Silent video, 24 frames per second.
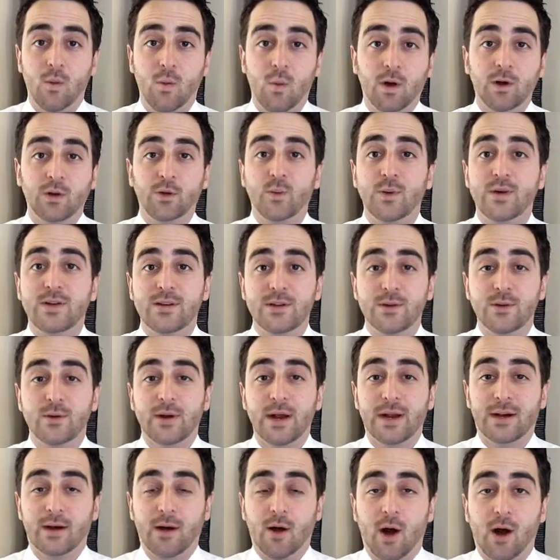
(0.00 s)
Once we do
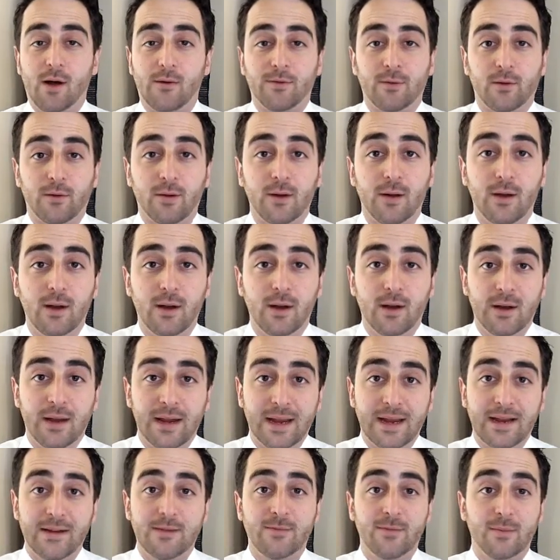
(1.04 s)
get an offer
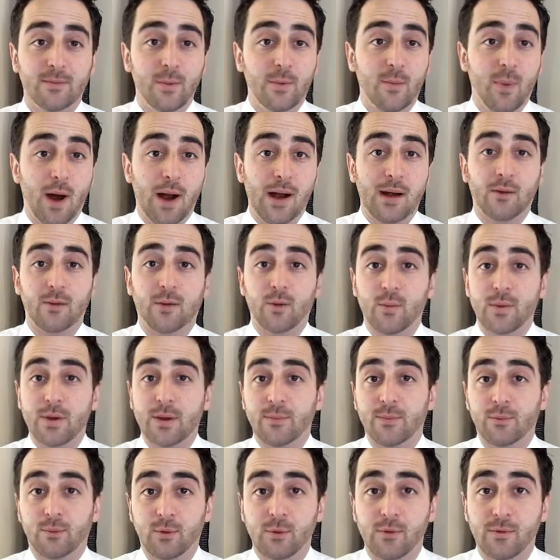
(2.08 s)
in from a buyer that we
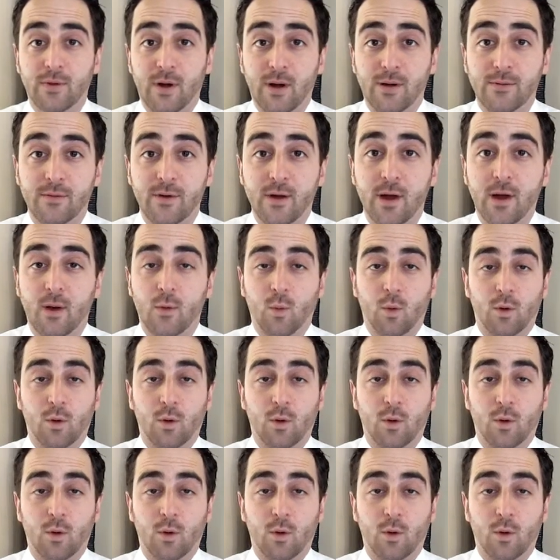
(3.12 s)
approve of,